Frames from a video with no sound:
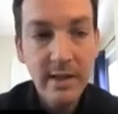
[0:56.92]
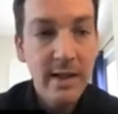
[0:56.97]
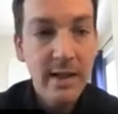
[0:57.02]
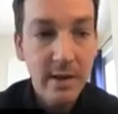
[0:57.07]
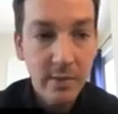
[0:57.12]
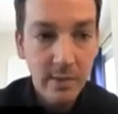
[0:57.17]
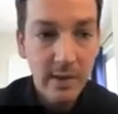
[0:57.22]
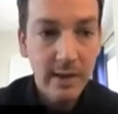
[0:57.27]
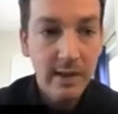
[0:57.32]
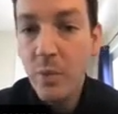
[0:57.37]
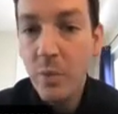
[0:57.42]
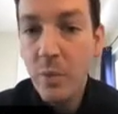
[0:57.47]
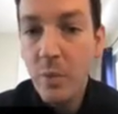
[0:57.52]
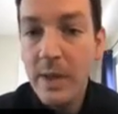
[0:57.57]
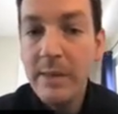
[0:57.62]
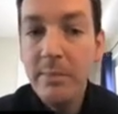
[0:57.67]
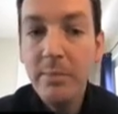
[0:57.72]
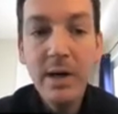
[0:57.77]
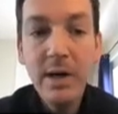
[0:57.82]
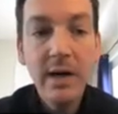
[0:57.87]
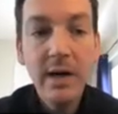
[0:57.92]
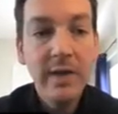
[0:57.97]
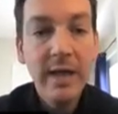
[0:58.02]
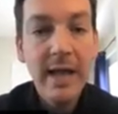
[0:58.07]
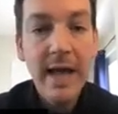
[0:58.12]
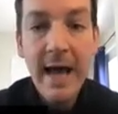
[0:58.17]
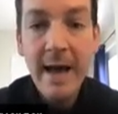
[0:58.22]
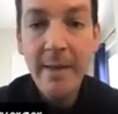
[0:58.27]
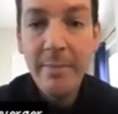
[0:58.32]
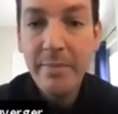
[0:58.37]
and then we'll rebuild
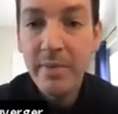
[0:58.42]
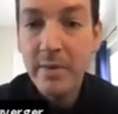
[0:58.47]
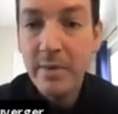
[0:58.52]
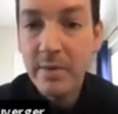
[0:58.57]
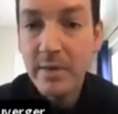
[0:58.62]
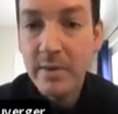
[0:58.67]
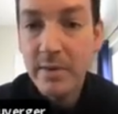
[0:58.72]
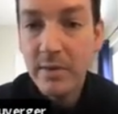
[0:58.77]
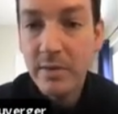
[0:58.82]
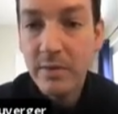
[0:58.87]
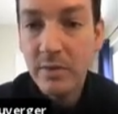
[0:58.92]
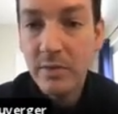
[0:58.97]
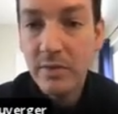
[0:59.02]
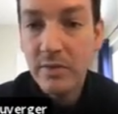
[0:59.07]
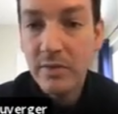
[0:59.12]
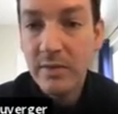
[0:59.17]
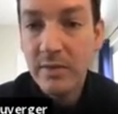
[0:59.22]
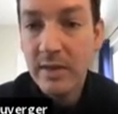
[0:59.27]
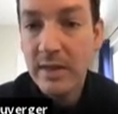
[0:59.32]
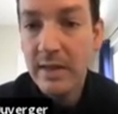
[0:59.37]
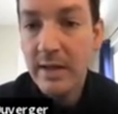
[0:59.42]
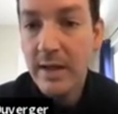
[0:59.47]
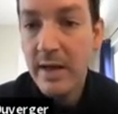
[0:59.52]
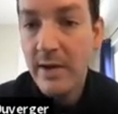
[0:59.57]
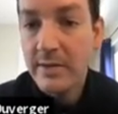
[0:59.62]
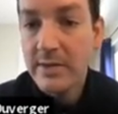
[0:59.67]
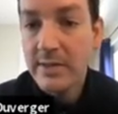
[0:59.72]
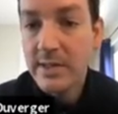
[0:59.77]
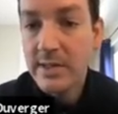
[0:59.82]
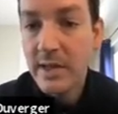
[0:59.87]
the app to see
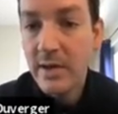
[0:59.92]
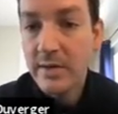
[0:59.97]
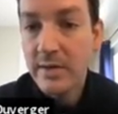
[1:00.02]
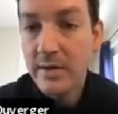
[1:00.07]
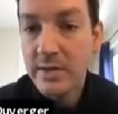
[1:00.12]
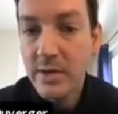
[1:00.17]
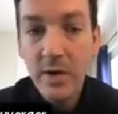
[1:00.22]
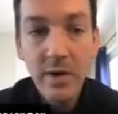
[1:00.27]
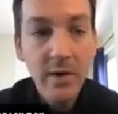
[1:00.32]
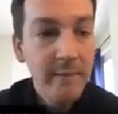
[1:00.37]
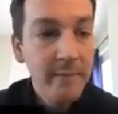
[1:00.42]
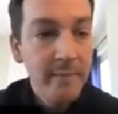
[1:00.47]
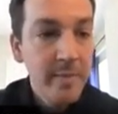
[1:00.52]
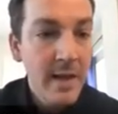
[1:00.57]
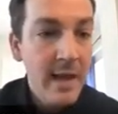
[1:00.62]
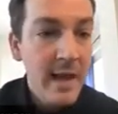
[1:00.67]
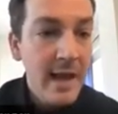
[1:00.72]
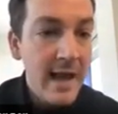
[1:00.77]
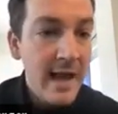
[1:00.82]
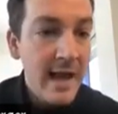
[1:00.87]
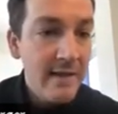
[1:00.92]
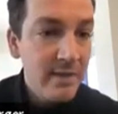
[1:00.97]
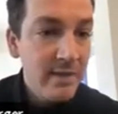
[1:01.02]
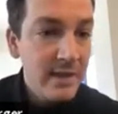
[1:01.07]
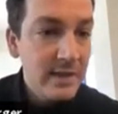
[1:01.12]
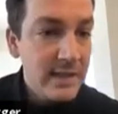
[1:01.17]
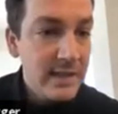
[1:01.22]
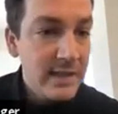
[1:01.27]
how it's done. So I have this